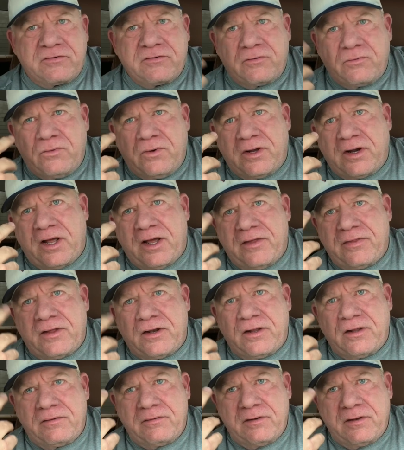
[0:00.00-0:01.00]
of the one eye
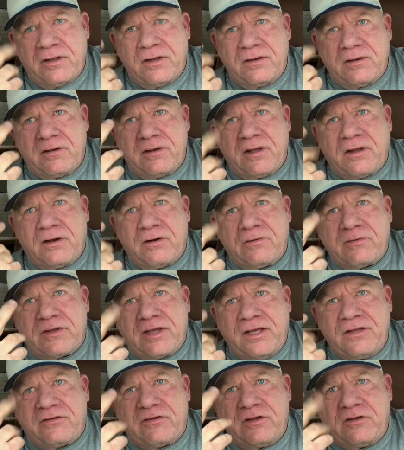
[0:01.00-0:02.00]
that I
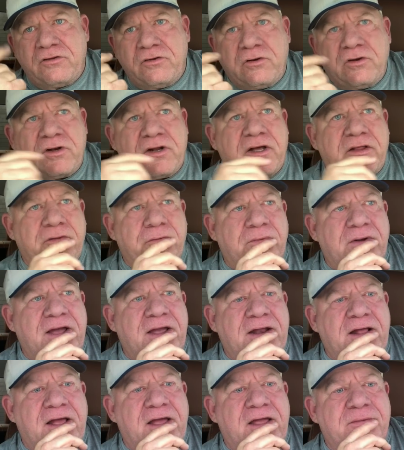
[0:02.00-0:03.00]
can't see too good out of the
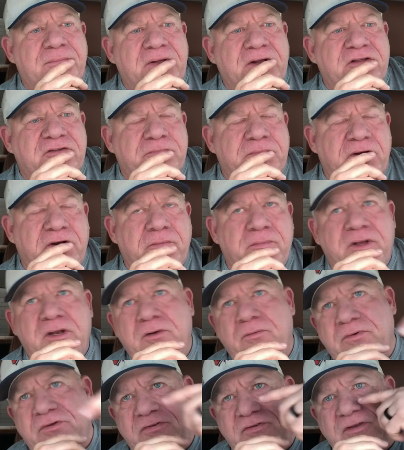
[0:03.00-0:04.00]
right eye. I've been
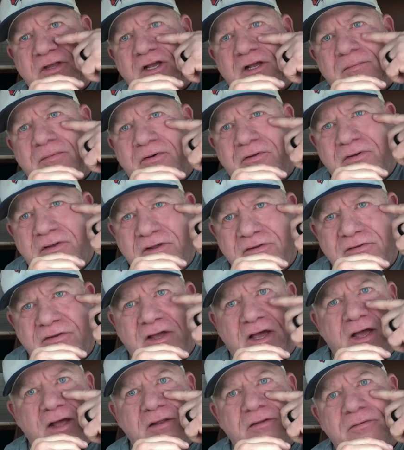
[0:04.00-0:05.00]
experimenting with stickum on this
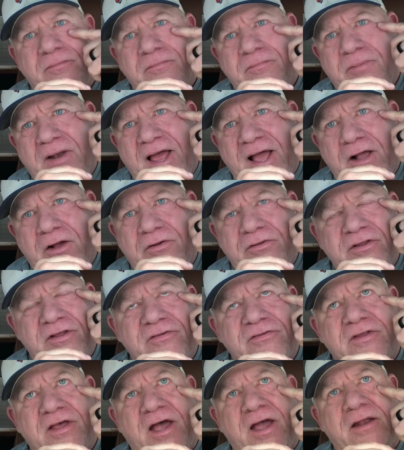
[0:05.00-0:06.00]
side, some black on
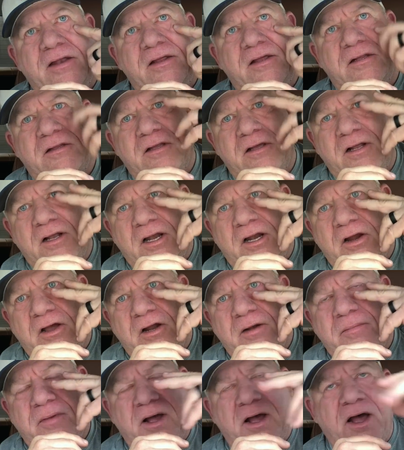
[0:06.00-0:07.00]
this side to get the glare
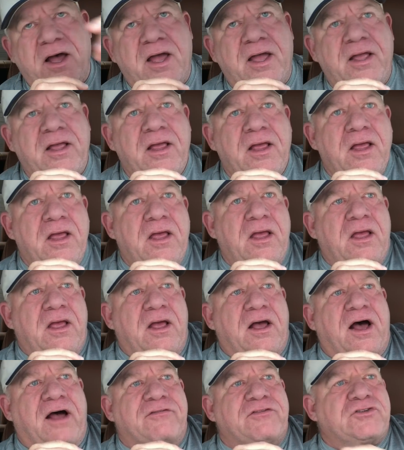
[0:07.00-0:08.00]
out of my eye.
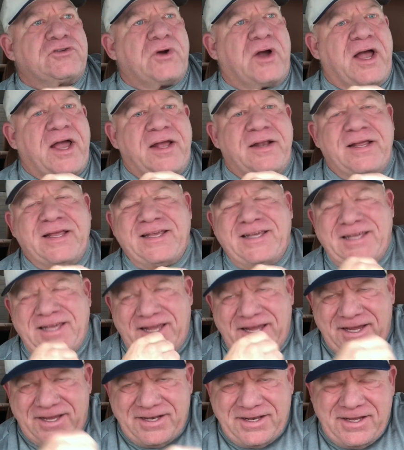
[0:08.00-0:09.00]
I've tried
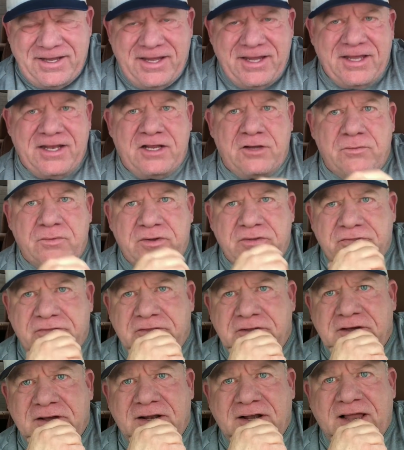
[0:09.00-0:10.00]
again hitting with
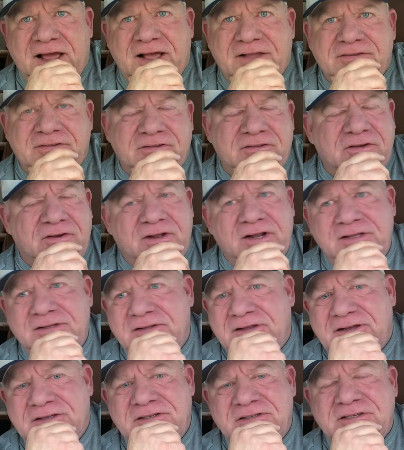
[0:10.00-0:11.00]
glasses on.
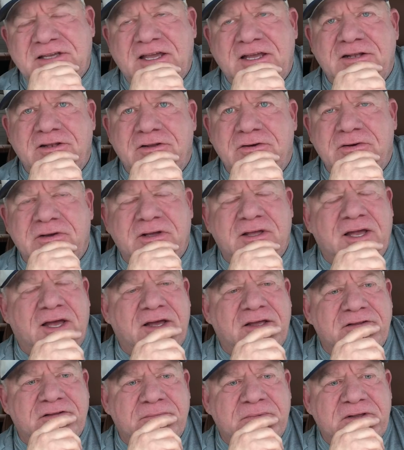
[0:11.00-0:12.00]
I just can't do it,
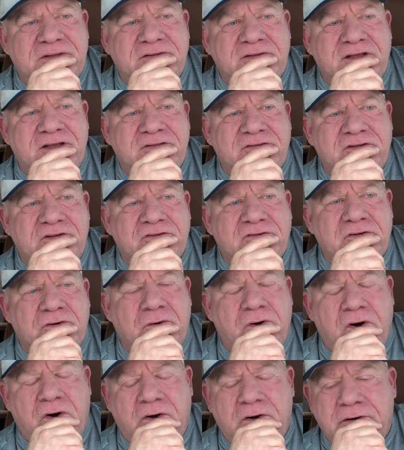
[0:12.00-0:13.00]
guys. I mean, it's just so
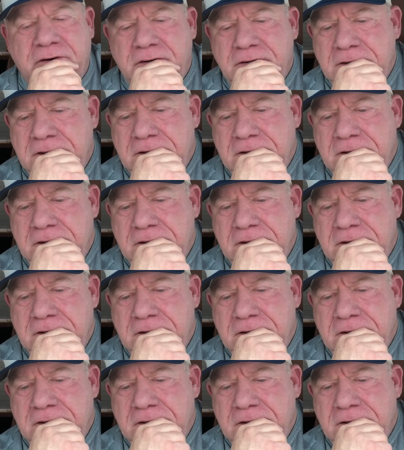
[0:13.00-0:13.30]
hard.